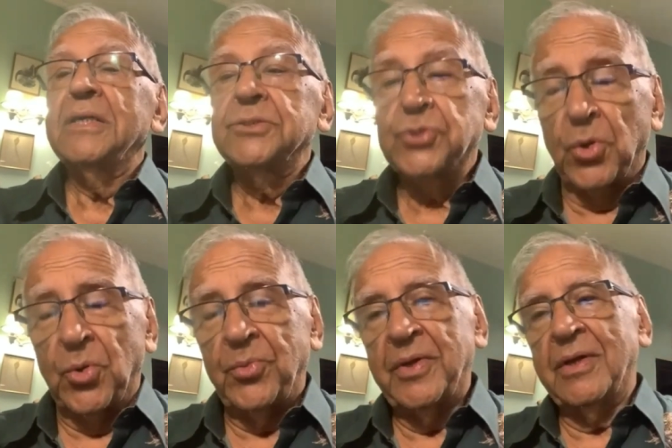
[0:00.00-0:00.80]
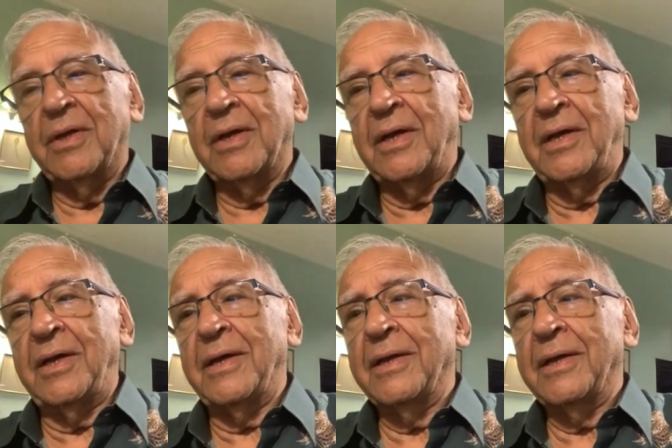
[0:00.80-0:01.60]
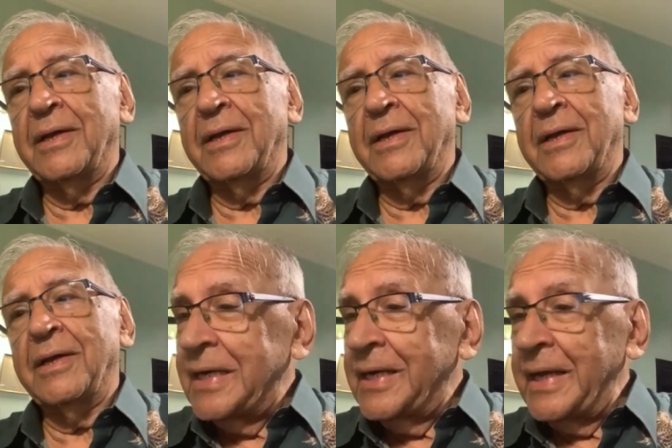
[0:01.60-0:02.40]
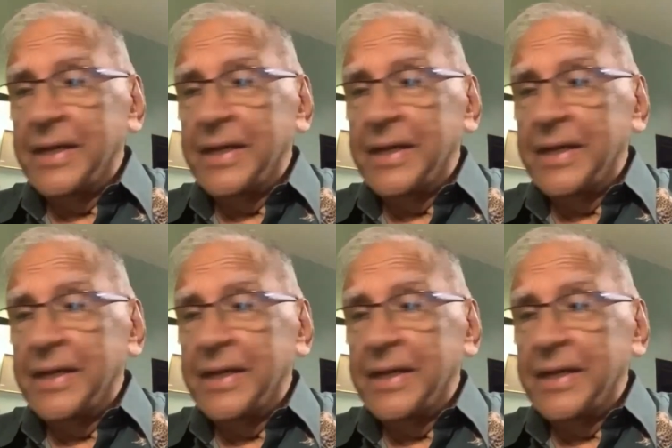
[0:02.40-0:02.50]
So, uh, uh,